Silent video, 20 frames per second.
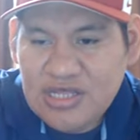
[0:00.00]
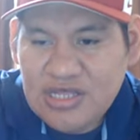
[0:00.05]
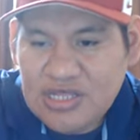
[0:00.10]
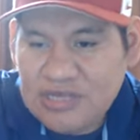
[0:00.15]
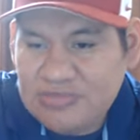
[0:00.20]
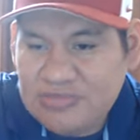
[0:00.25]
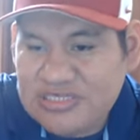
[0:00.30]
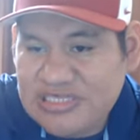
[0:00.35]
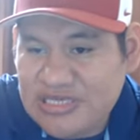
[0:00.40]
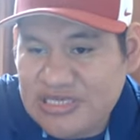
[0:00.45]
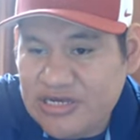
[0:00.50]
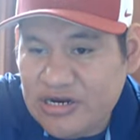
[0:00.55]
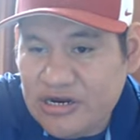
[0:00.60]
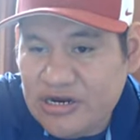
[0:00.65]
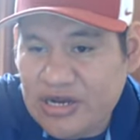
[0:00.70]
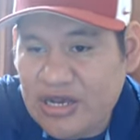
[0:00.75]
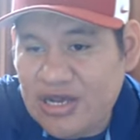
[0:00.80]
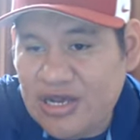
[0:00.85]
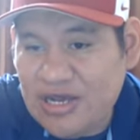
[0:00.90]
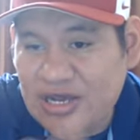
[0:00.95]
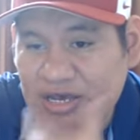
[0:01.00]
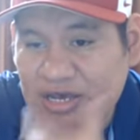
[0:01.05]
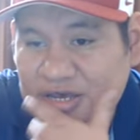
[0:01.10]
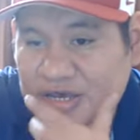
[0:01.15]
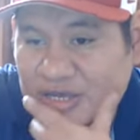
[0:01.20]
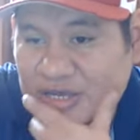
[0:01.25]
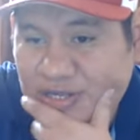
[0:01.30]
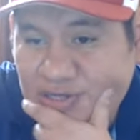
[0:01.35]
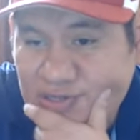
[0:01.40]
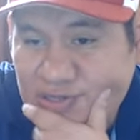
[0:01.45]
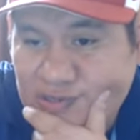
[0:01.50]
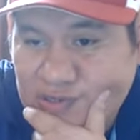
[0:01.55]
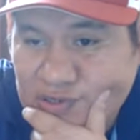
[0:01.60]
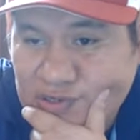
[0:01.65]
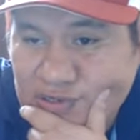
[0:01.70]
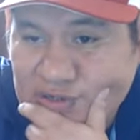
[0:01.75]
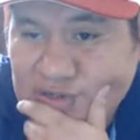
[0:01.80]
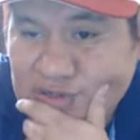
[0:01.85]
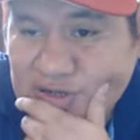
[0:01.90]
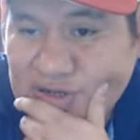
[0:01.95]
Let me see here.
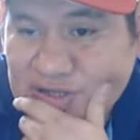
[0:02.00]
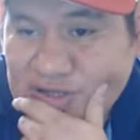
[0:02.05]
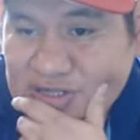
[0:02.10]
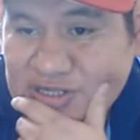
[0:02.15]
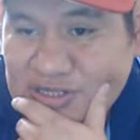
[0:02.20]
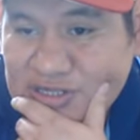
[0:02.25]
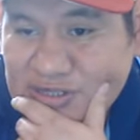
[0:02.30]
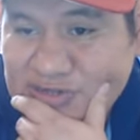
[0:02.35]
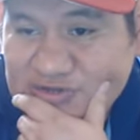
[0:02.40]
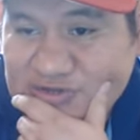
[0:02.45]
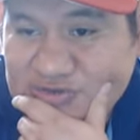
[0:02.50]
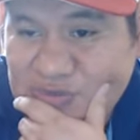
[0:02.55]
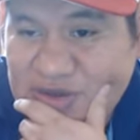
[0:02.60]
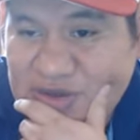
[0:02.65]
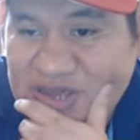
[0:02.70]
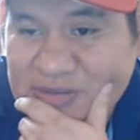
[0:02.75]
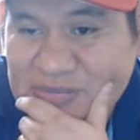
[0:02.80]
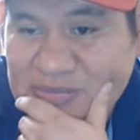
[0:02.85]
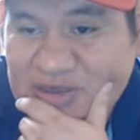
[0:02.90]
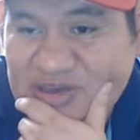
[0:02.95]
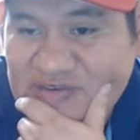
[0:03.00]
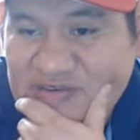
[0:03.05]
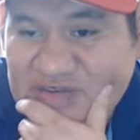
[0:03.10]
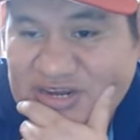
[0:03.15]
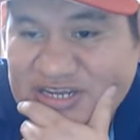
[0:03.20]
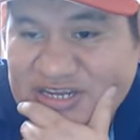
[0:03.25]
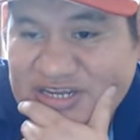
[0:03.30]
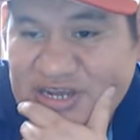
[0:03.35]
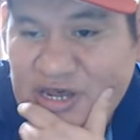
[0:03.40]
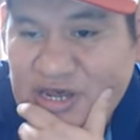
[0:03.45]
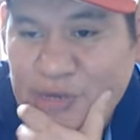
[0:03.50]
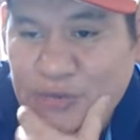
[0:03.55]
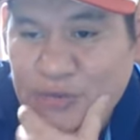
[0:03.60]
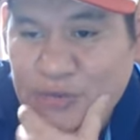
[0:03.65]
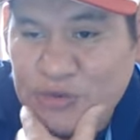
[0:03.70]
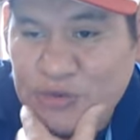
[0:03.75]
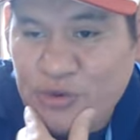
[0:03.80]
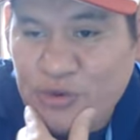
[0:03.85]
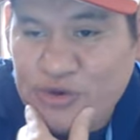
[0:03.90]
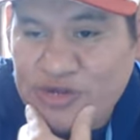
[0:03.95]
Swag, maybe I need to
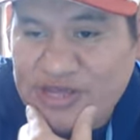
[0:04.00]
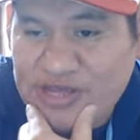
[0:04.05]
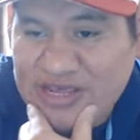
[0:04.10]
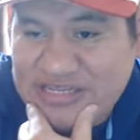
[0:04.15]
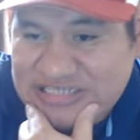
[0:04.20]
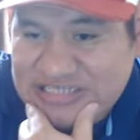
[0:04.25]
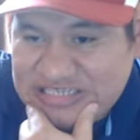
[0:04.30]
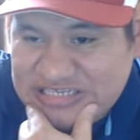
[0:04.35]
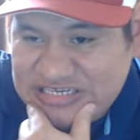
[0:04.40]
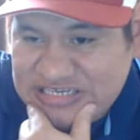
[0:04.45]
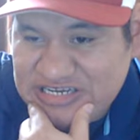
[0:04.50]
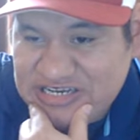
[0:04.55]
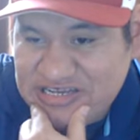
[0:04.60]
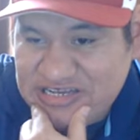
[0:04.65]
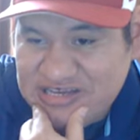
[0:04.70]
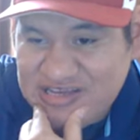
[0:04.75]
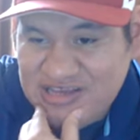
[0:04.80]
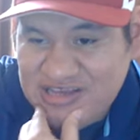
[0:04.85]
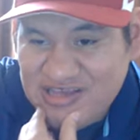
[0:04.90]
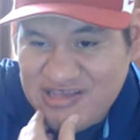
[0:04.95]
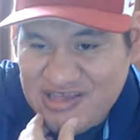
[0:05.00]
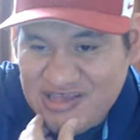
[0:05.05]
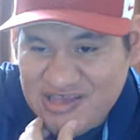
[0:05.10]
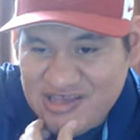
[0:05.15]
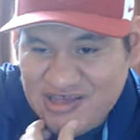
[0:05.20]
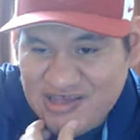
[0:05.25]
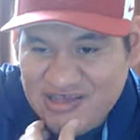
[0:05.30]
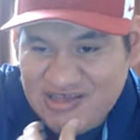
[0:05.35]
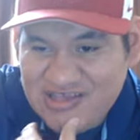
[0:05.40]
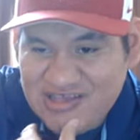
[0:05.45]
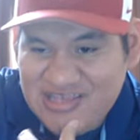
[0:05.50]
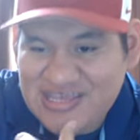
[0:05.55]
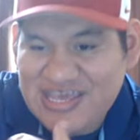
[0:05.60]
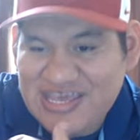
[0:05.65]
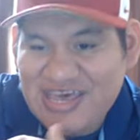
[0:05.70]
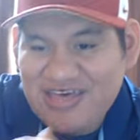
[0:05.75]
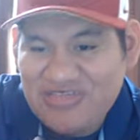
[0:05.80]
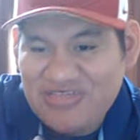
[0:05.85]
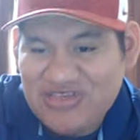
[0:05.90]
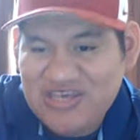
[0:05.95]
upload more to Etsy.
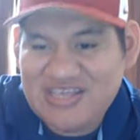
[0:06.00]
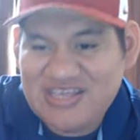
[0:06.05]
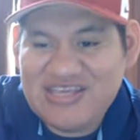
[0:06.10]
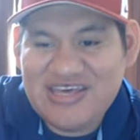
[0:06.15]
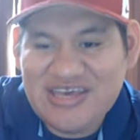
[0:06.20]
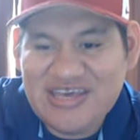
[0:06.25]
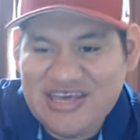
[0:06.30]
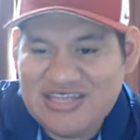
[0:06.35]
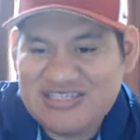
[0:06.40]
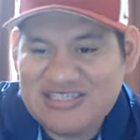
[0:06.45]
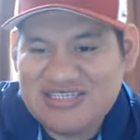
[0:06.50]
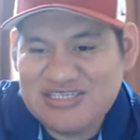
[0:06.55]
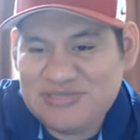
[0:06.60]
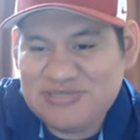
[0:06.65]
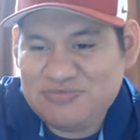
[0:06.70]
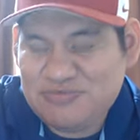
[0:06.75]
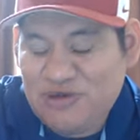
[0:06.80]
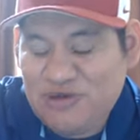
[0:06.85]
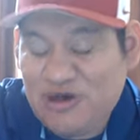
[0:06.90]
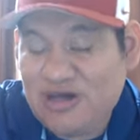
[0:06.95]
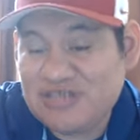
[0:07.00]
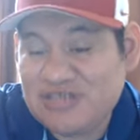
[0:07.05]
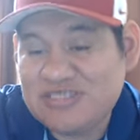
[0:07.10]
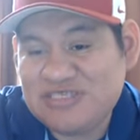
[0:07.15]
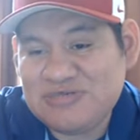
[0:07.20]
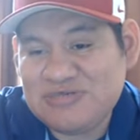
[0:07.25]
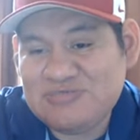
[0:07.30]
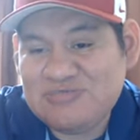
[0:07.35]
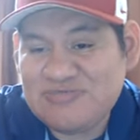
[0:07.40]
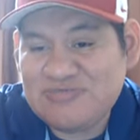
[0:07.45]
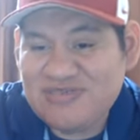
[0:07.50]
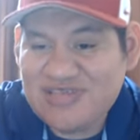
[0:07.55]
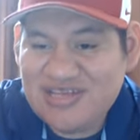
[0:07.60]
Yeah, Etsy's awesome.